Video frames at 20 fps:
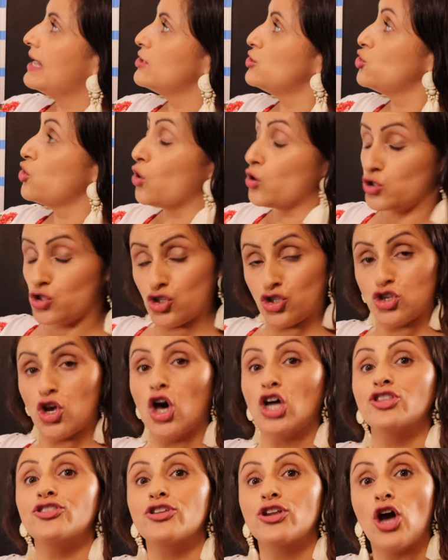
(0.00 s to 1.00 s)

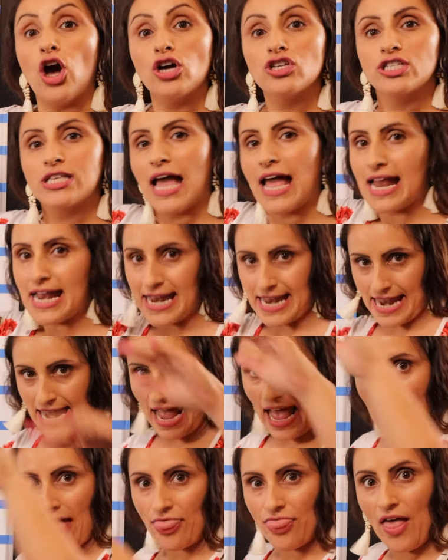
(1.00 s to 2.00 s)
Nosotros
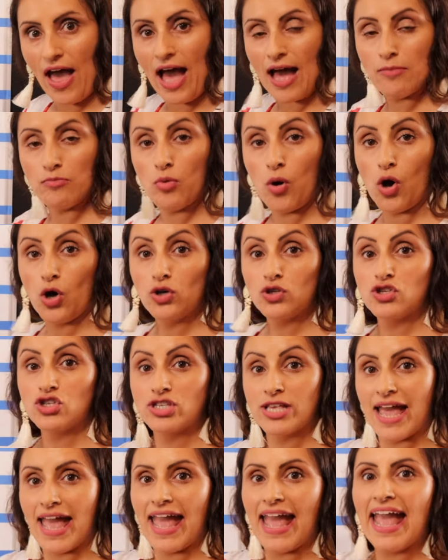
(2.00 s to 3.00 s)
nadamos